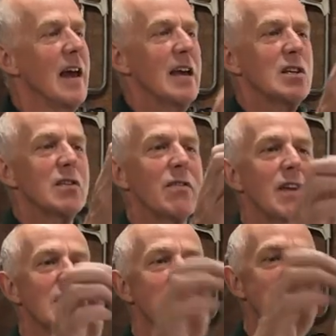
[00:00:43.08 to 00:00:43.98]
Each of
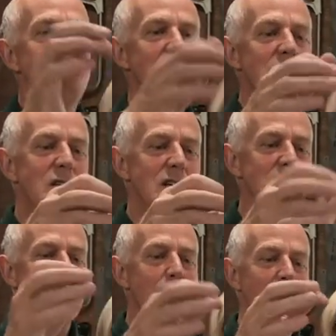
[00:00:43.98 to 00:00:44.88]
these is just
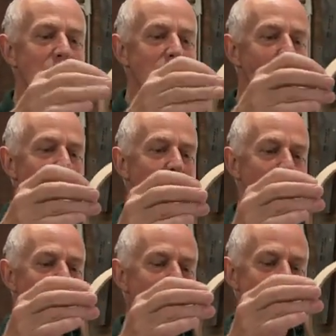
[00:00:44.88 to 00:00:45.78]
laminated
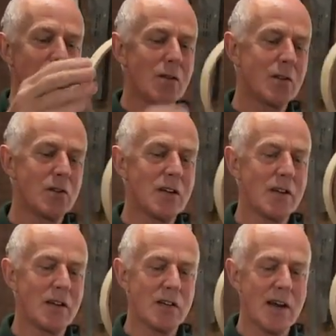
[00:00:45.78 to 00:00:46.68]
plywood. You can see
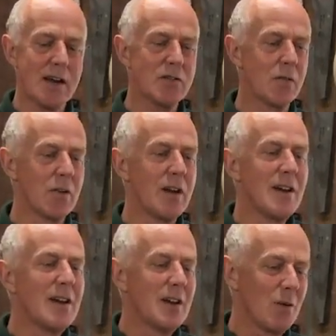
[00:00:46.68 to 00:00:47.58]
that it takes on
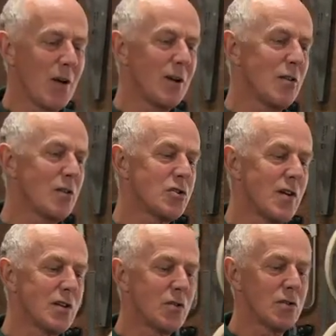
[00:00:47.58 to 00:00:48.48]
quite a lot of
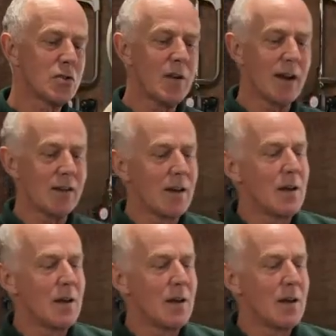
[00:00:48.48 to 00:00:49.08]
structural strength.